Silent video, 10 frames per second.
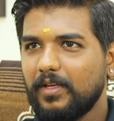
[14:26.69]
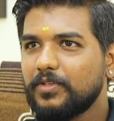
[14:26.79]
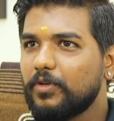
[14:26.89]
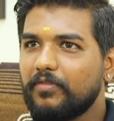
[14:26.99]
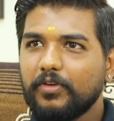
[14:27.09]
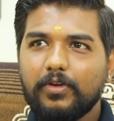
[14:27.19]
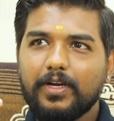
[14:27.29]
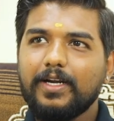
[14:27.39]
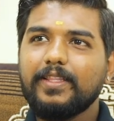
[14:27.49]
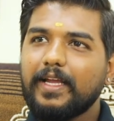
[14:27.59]
So if you
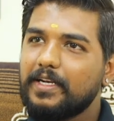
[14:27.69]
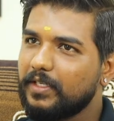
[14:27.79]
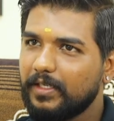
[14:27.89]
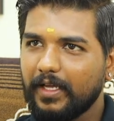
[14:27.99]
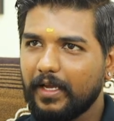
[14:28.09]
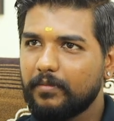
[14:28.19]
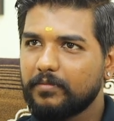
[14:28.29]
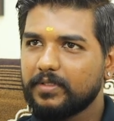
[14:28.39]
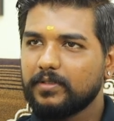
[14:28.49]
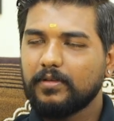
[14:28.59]
look at the ancient
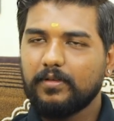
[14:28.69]
times,